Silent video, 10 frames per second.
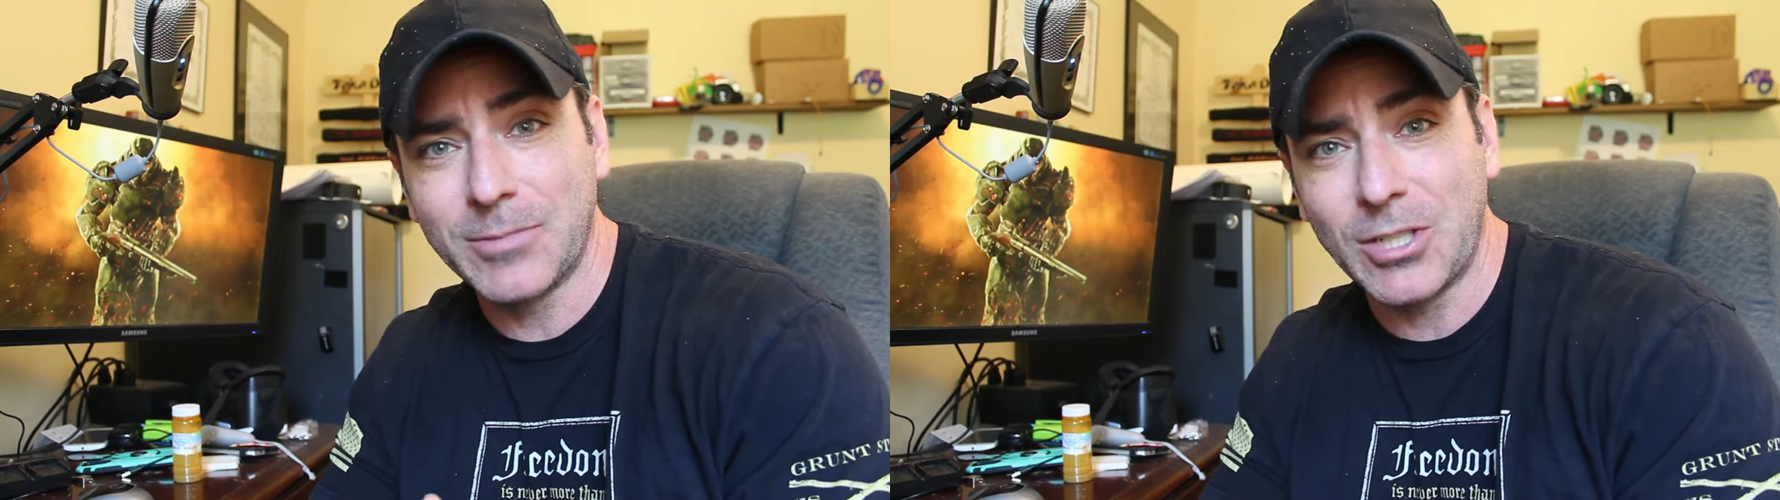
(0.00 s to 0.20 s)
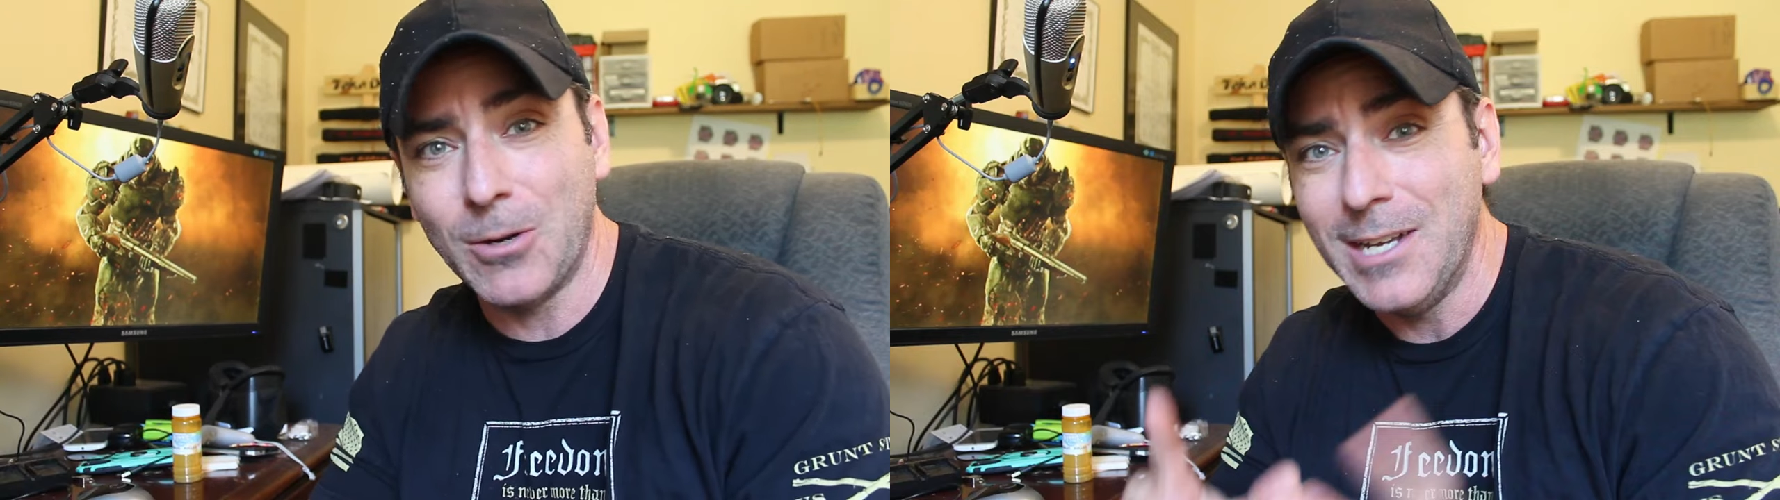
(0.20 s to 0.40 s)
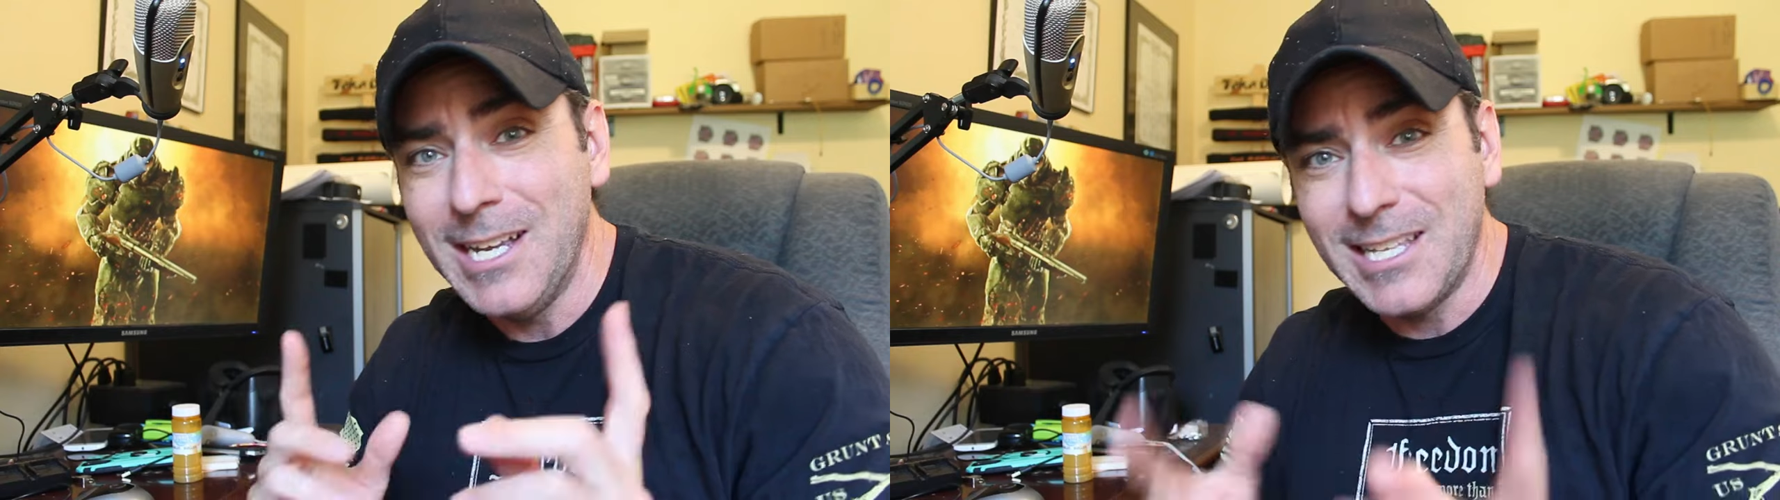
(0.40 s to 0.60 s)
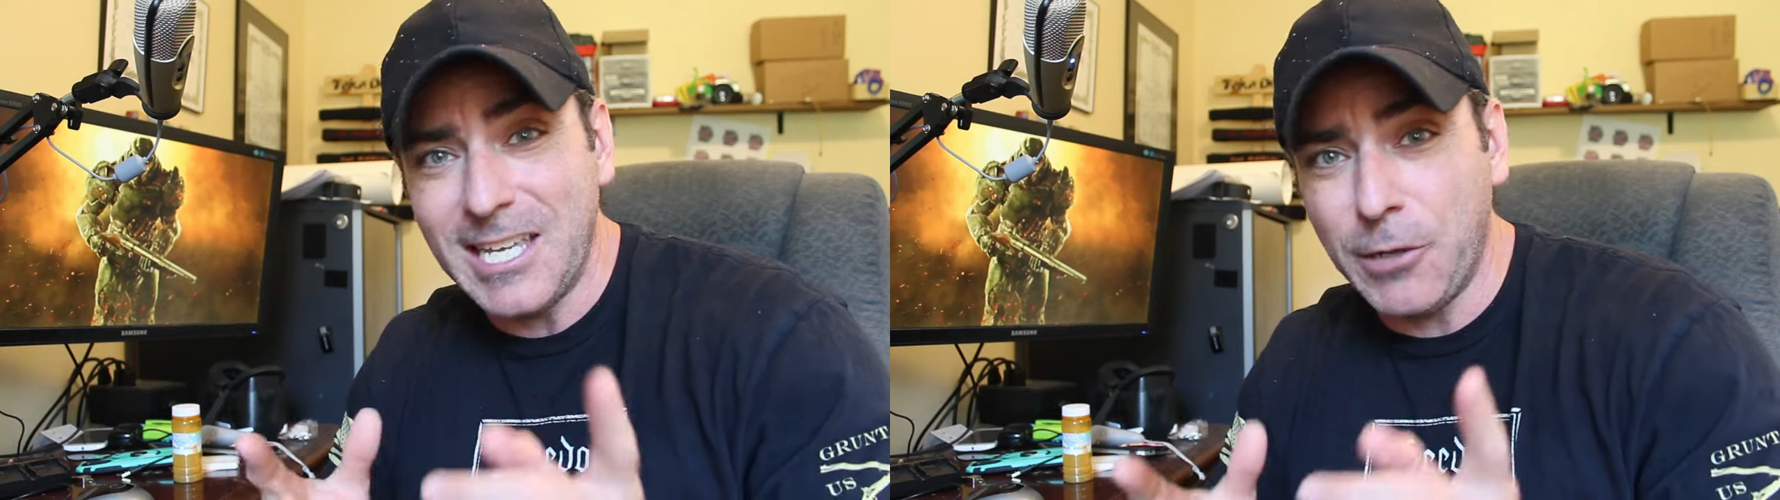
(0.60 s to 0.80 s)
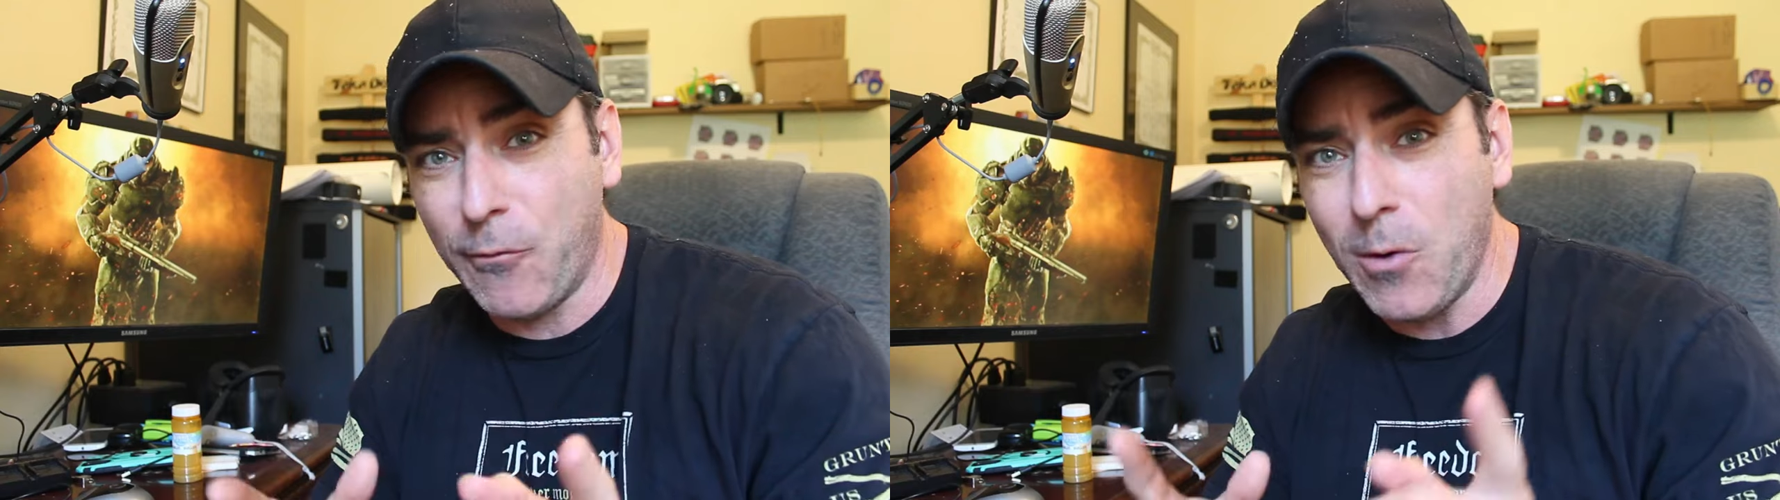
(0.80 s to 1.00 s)
So
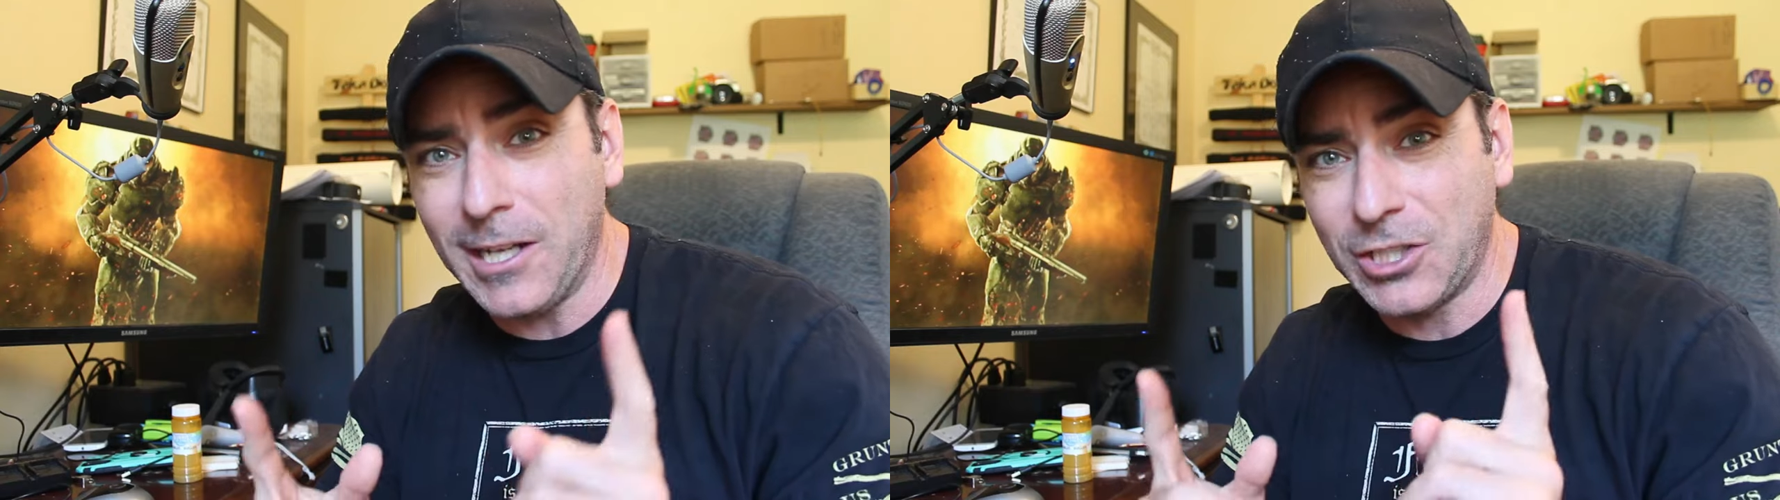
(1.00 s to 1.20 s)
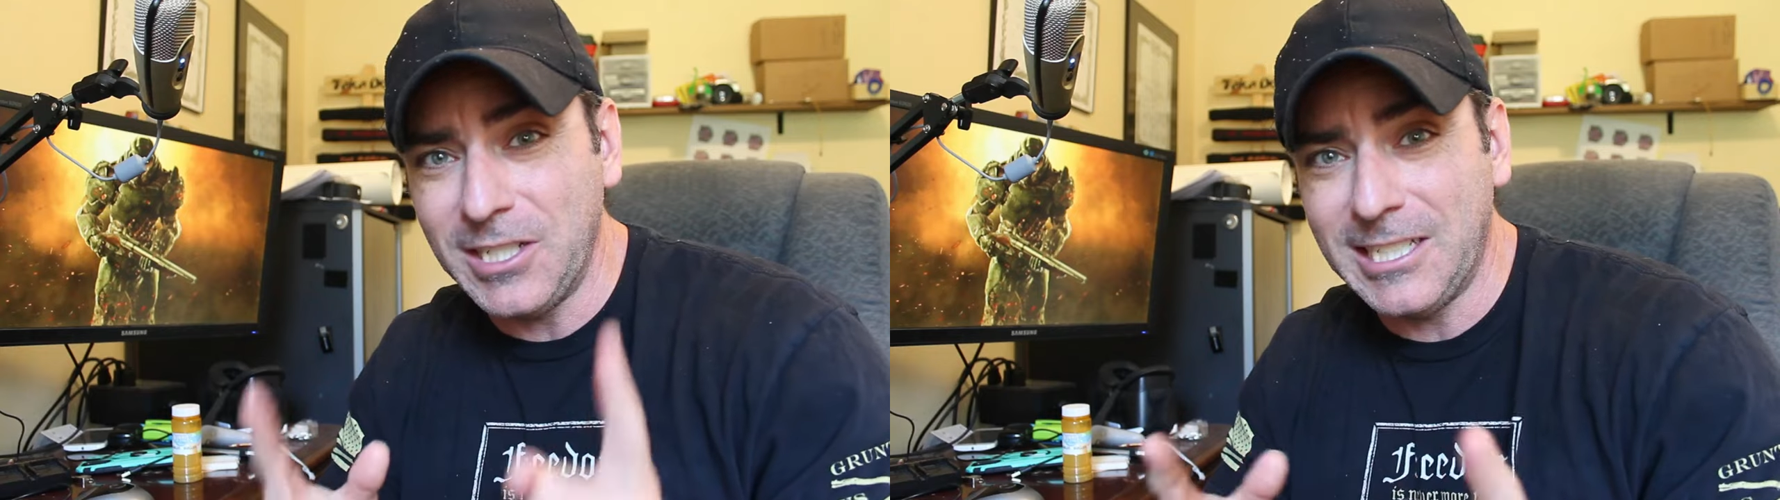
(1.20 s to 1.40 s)
thank you for watching.